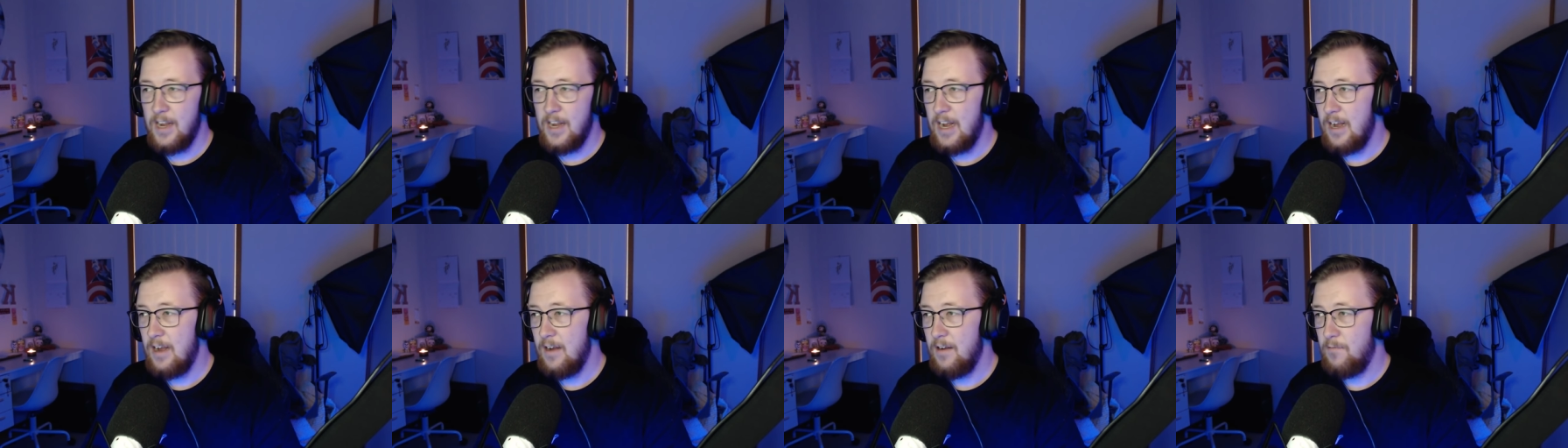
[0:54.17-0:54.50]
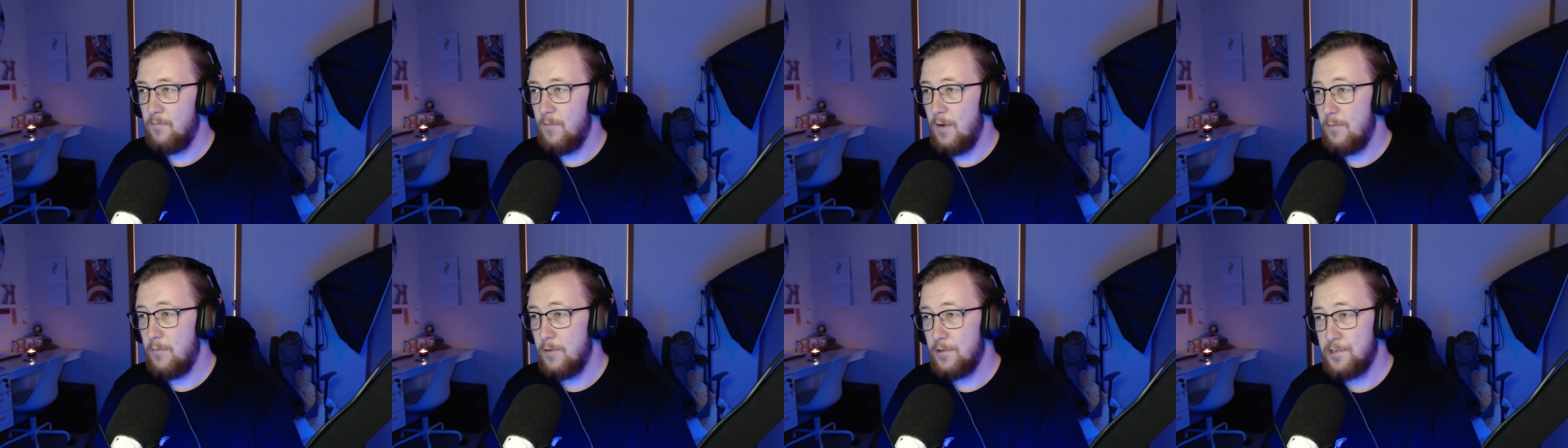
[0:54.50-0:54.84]
uh,
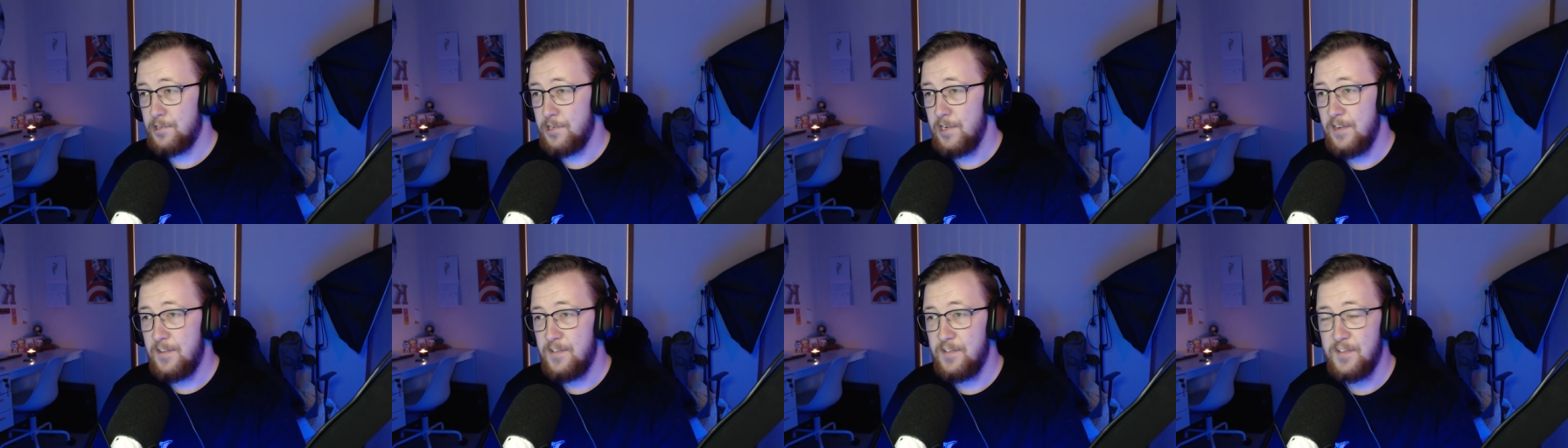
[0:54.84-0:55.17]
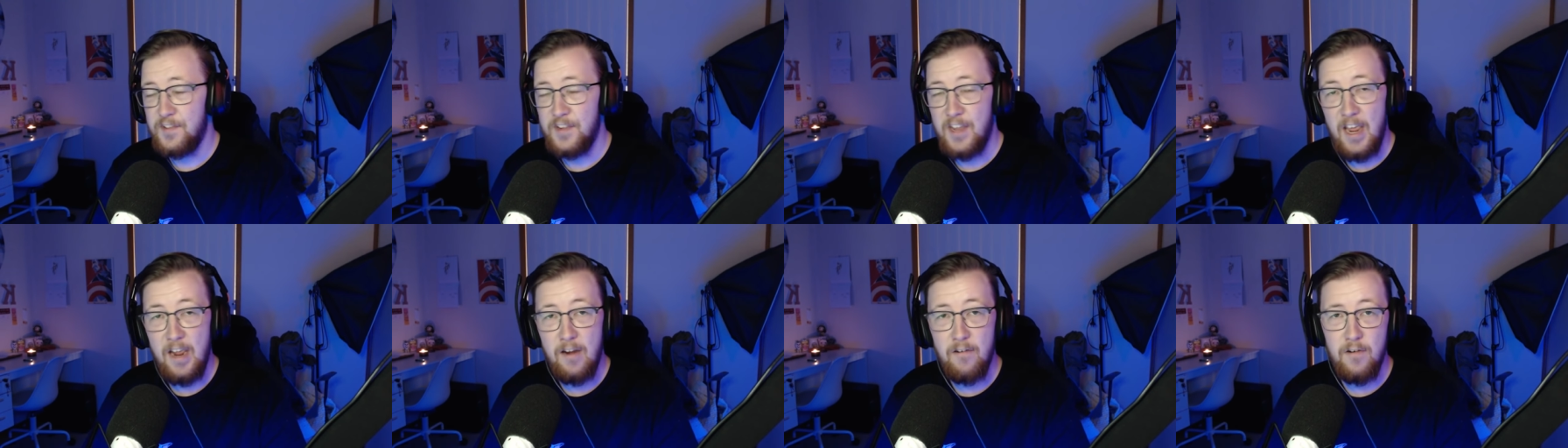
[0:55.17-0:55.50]
we're watching
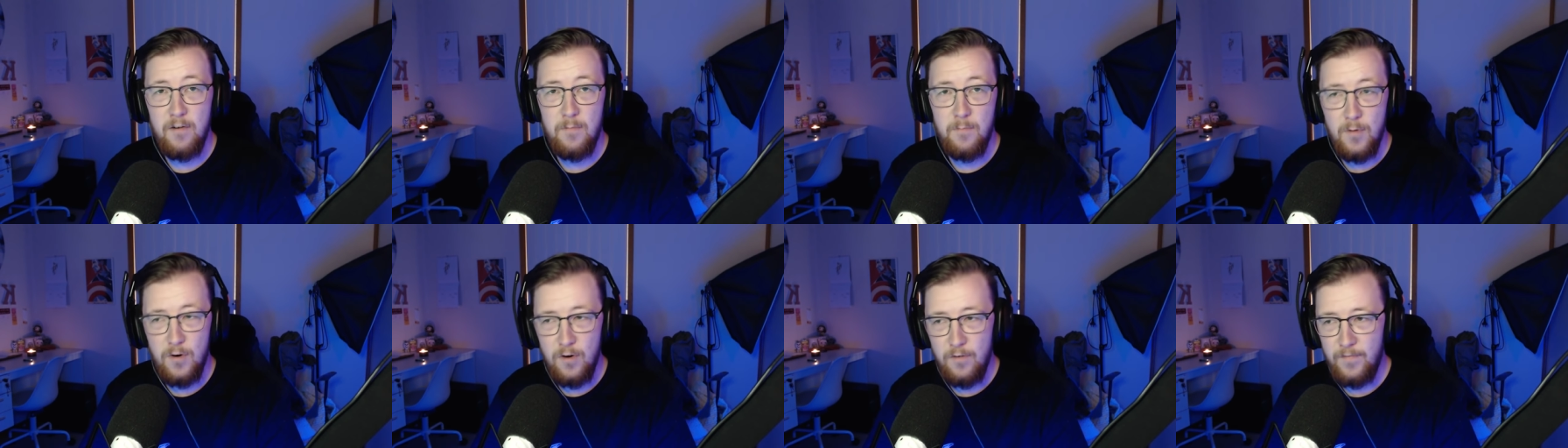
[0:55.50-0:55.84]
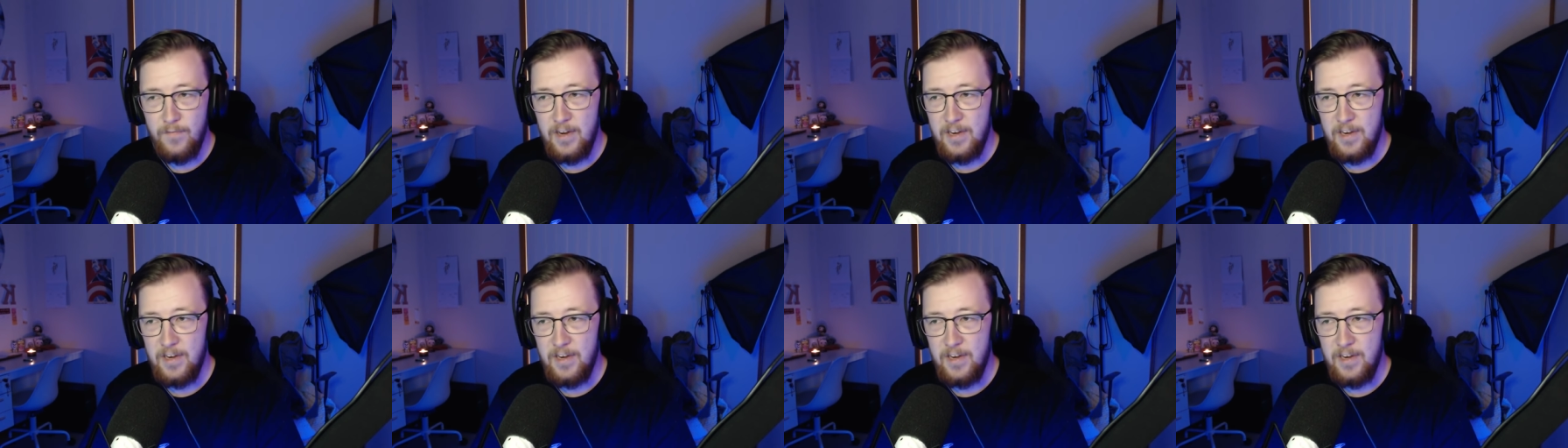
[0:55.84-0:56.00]
Scary Movie